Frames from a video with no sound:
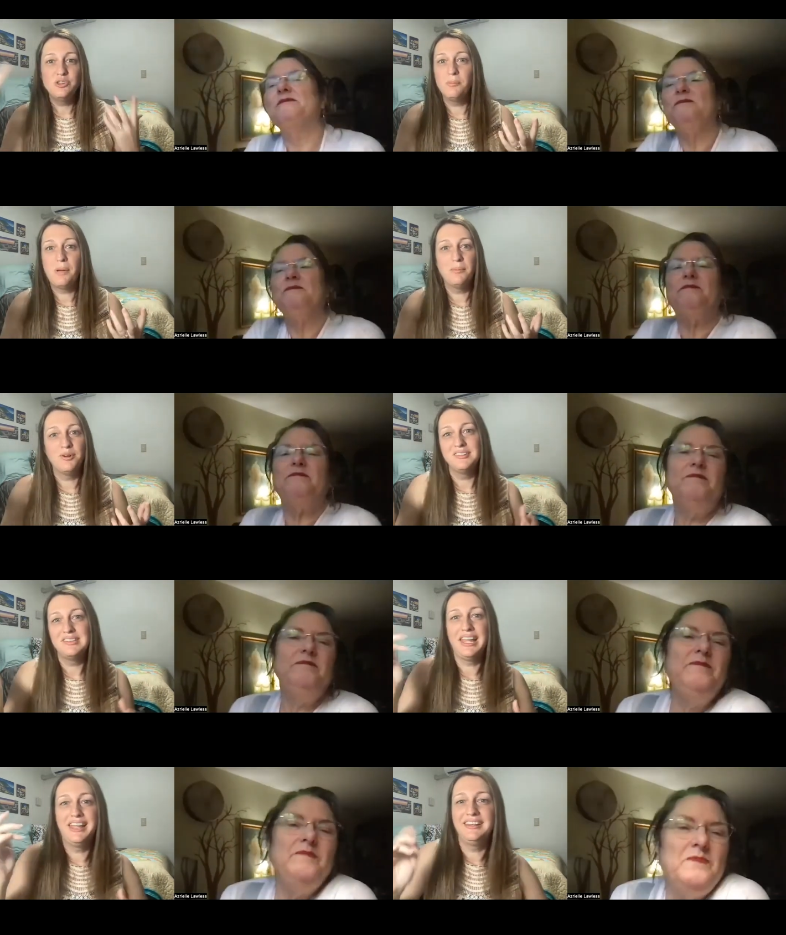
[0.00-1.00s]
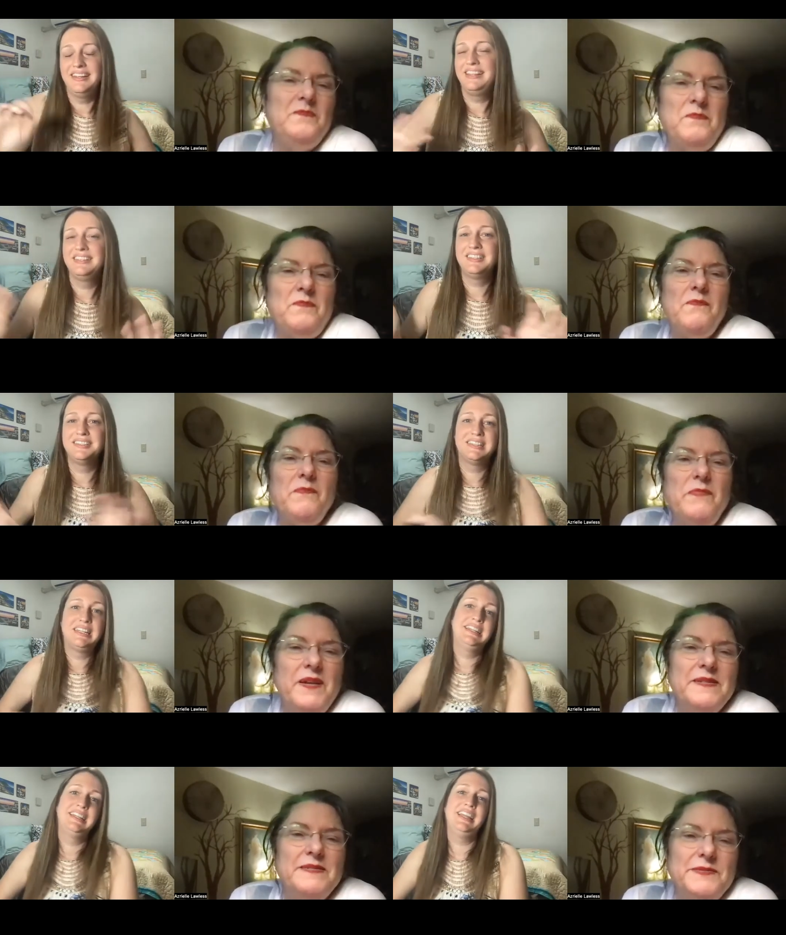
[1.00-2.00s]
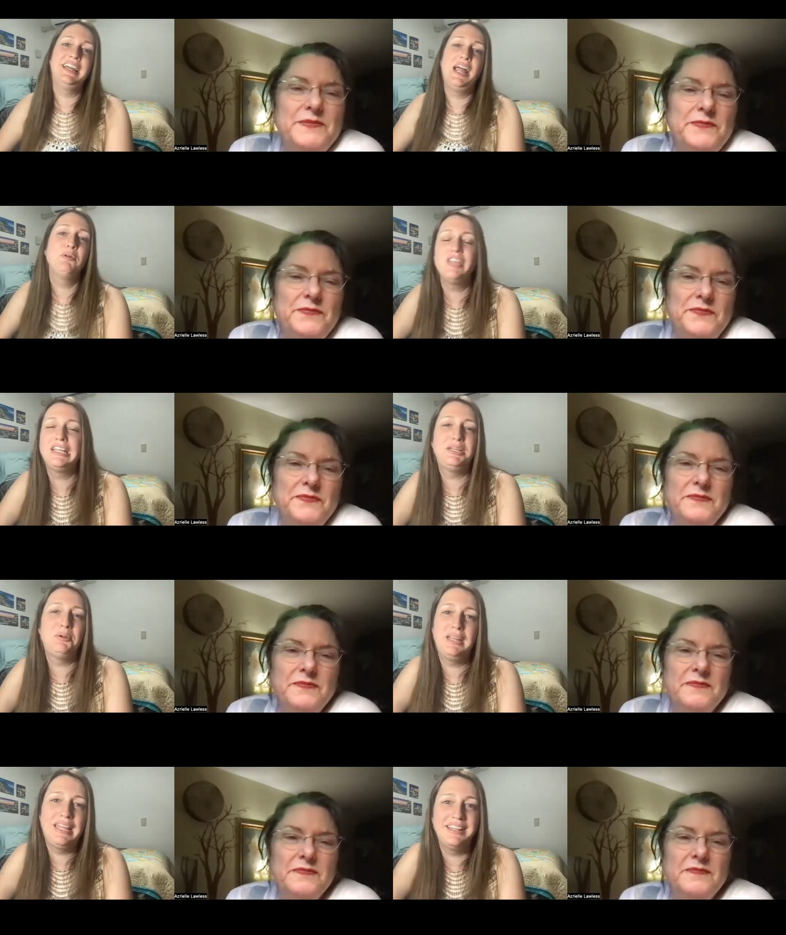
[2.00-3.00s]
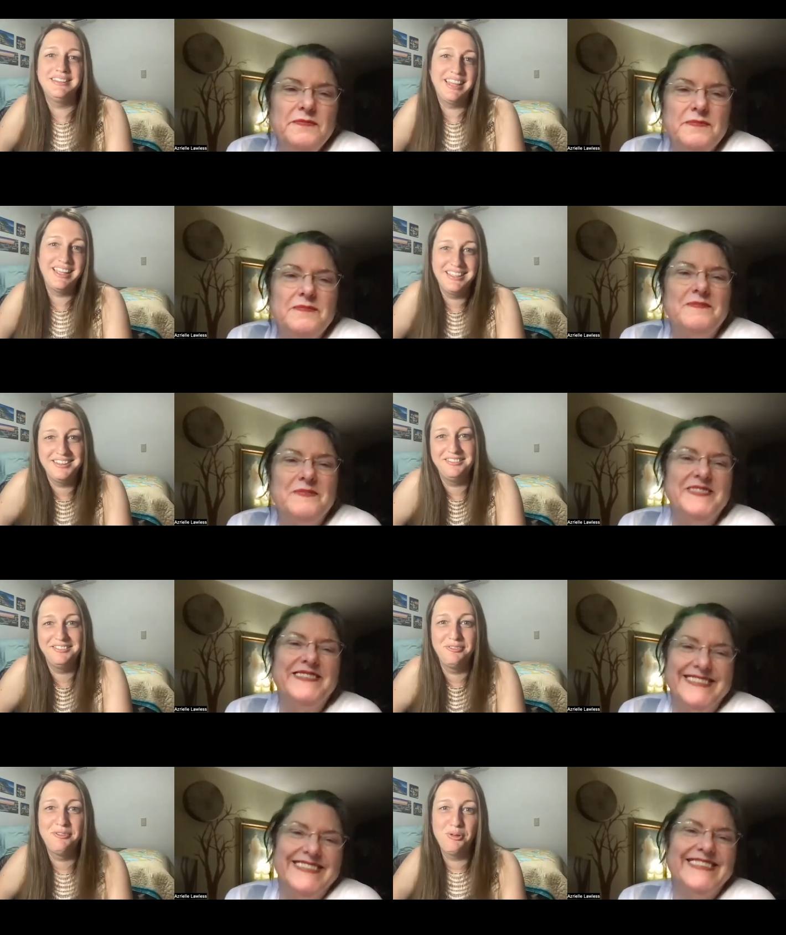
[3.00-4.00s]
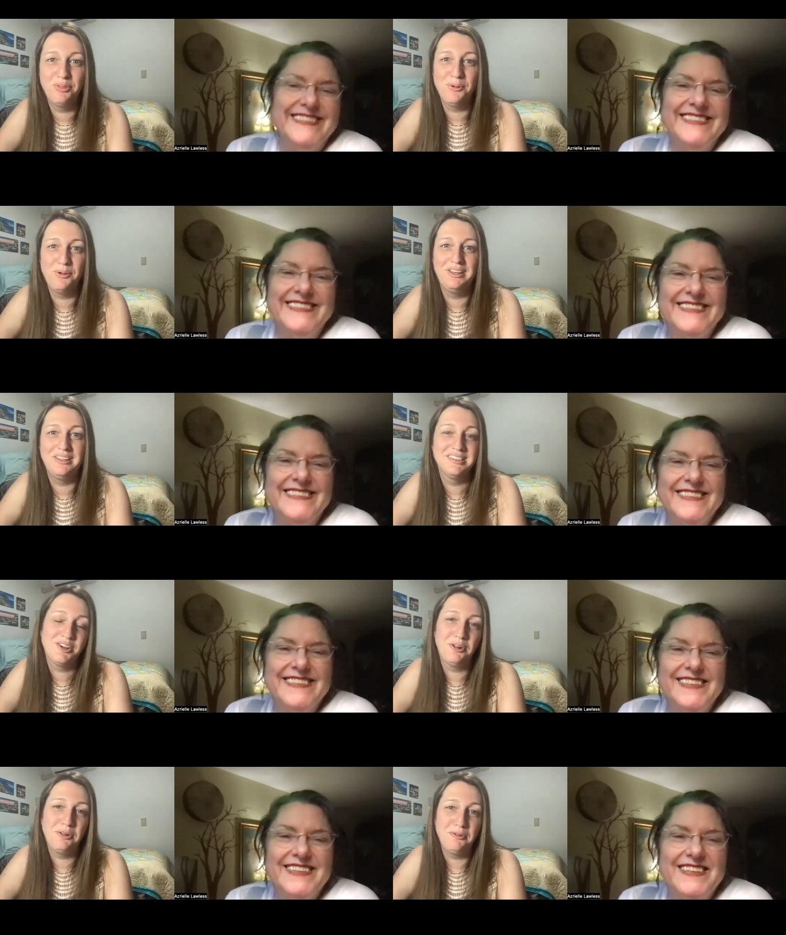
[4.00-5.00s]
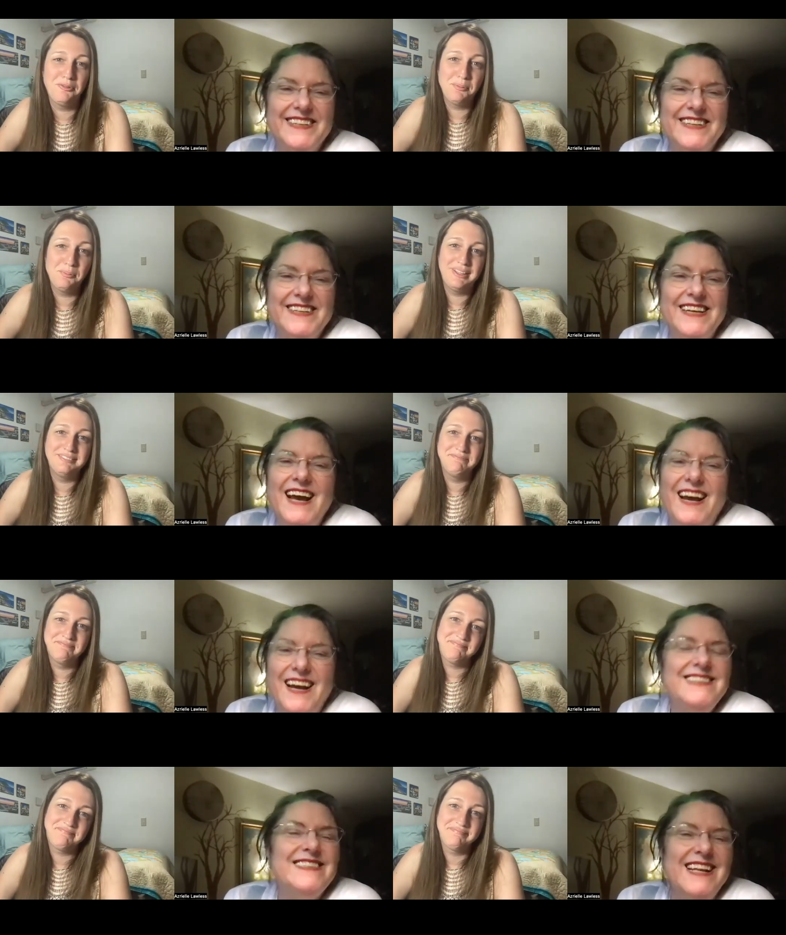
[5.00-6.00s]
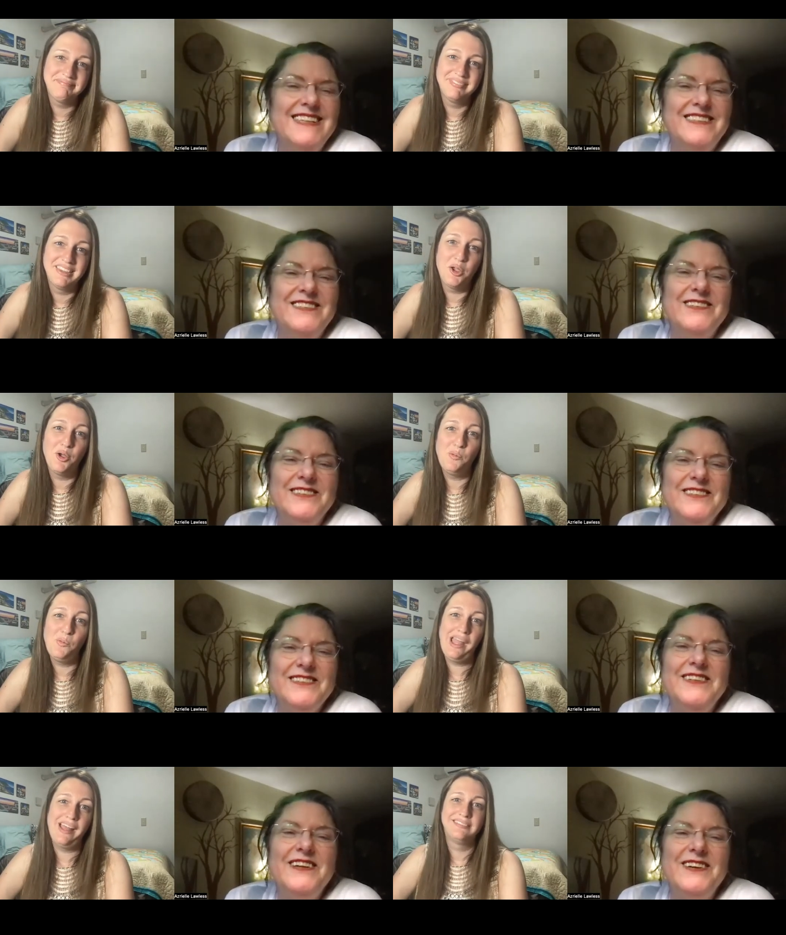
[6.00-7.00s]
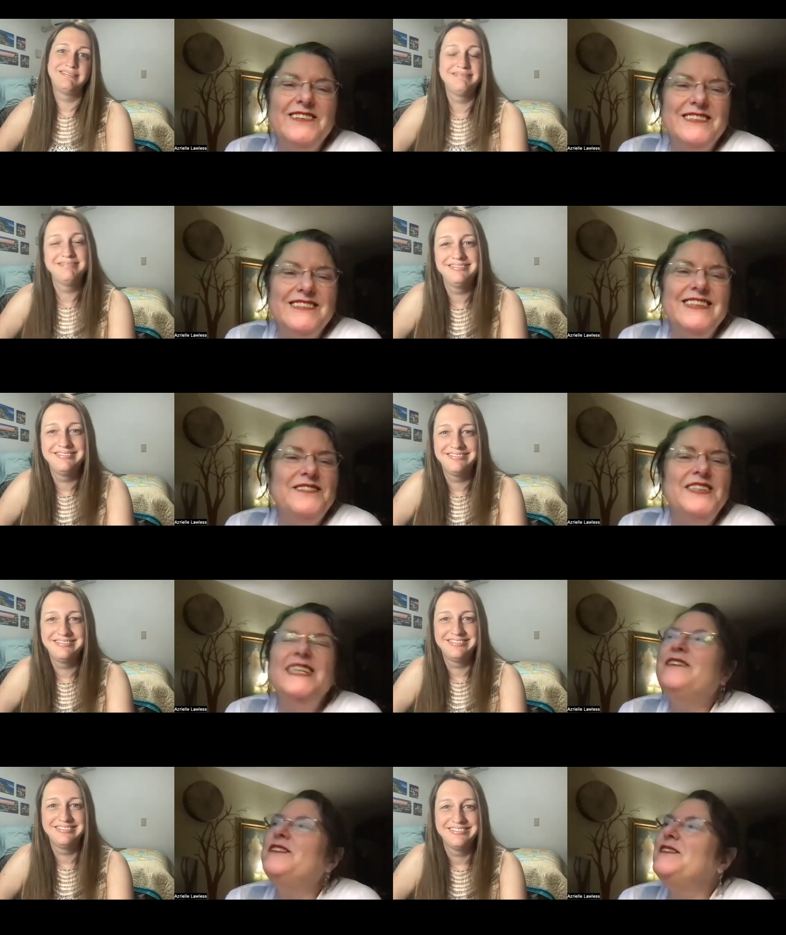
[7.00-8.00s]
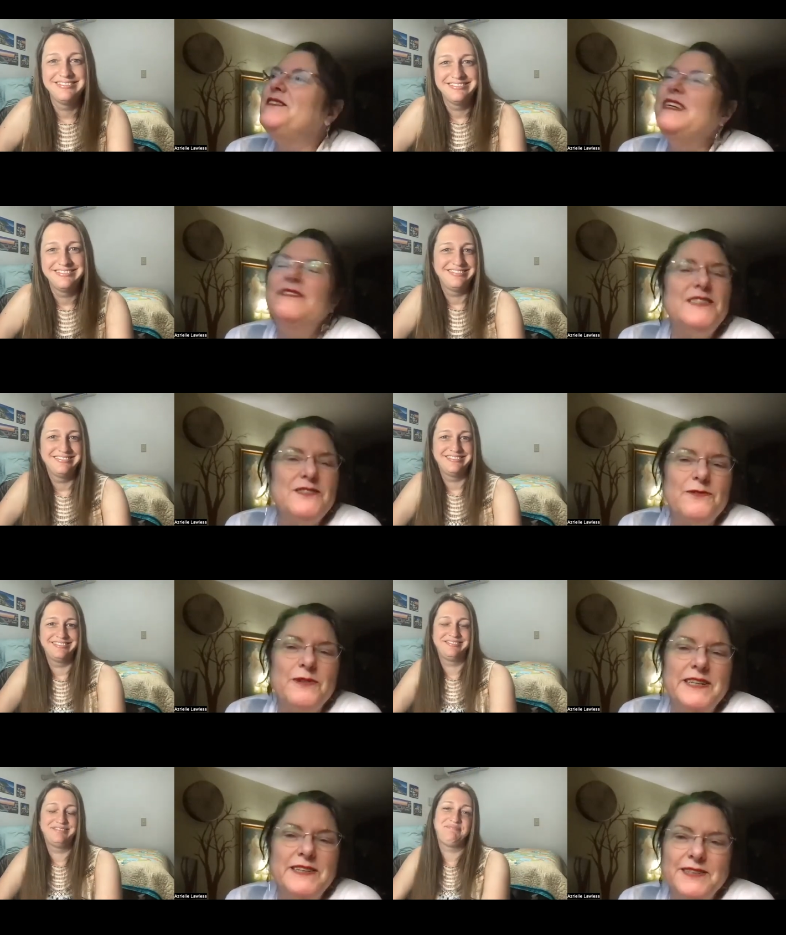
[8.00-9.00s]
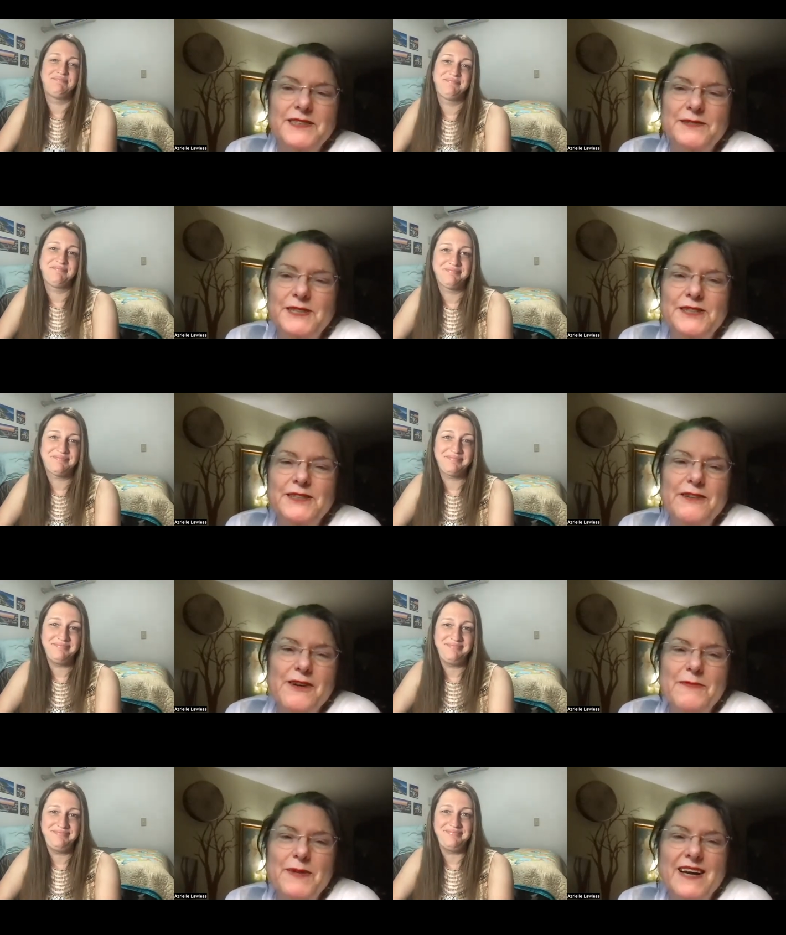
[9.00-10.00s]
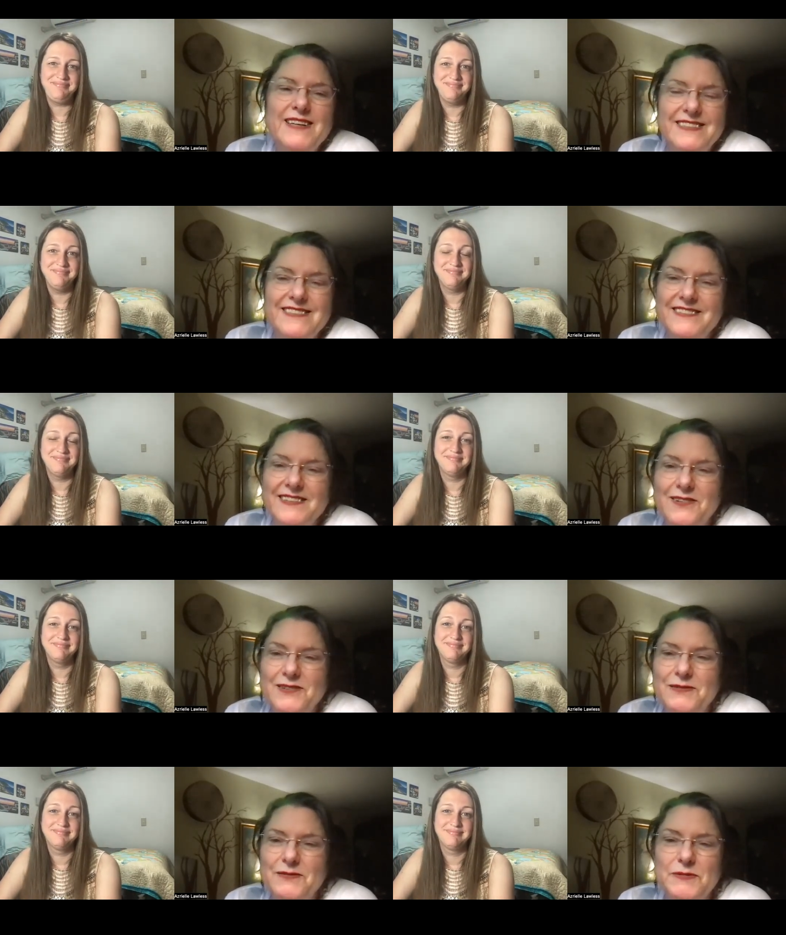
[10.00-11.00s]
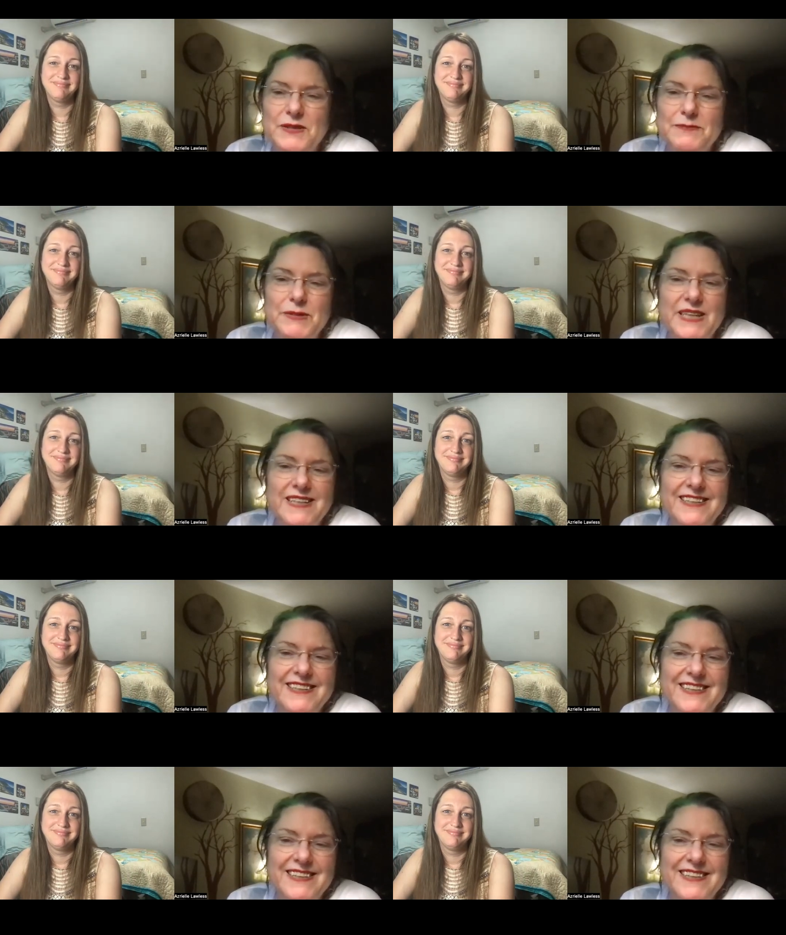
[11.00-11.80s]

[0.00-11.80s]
Speaker 1: she remembers and it's just I wish I could do it again, like go through it and start all over. But
Speaker 2: isn't that the truth? You know, even even even as a reader, you wish you could go back and go to the beginning